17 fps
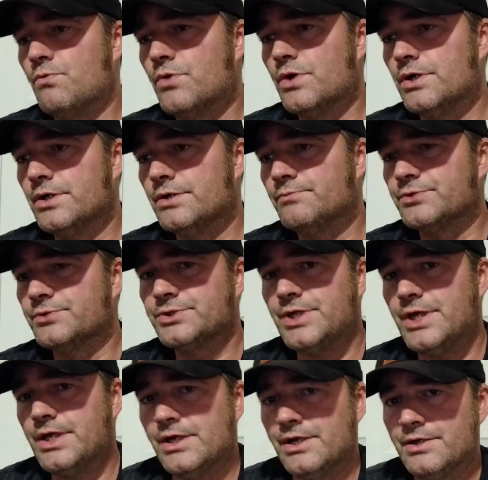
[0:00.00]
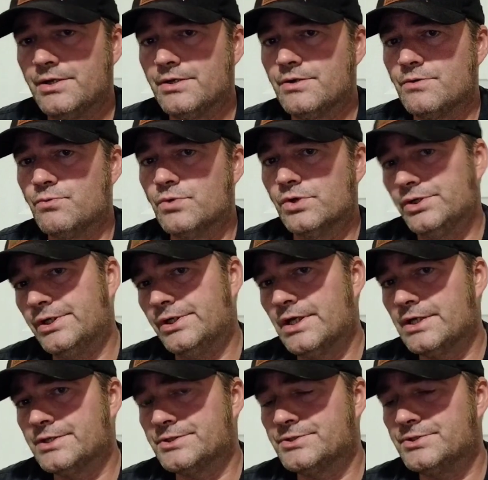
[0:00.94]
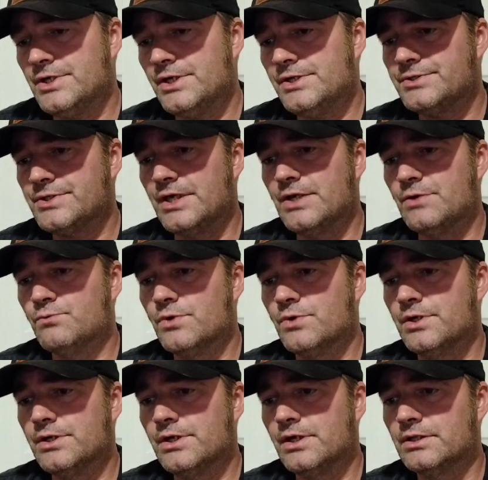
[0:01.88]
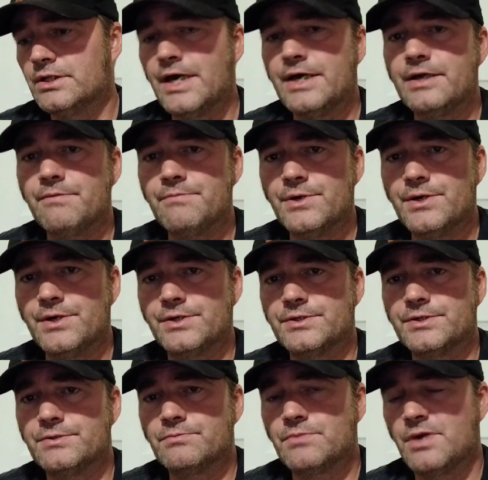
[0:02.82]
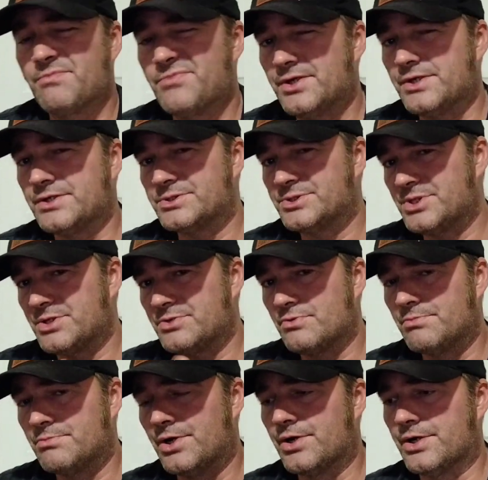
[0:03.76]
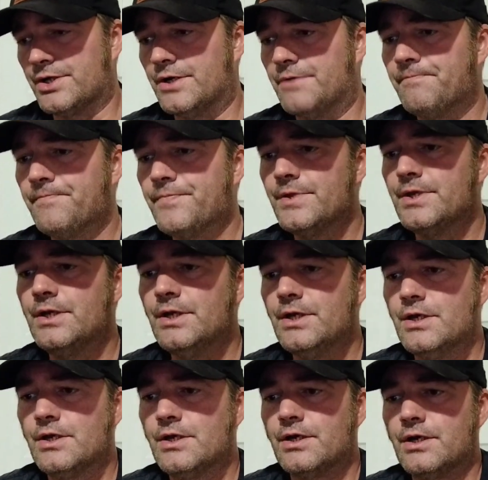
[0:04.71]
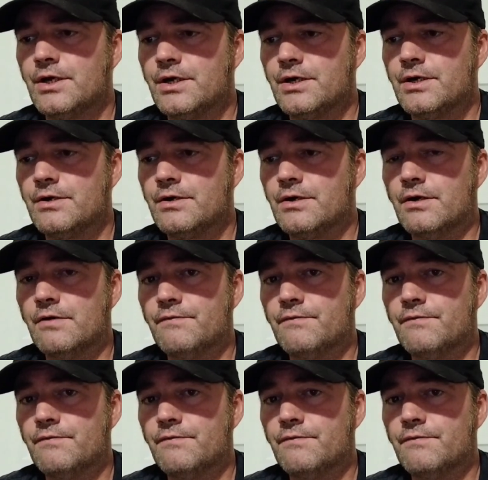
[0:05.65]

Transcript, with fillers: One was Canada, one United States, and one Latin America. I'm thinking Central America uh,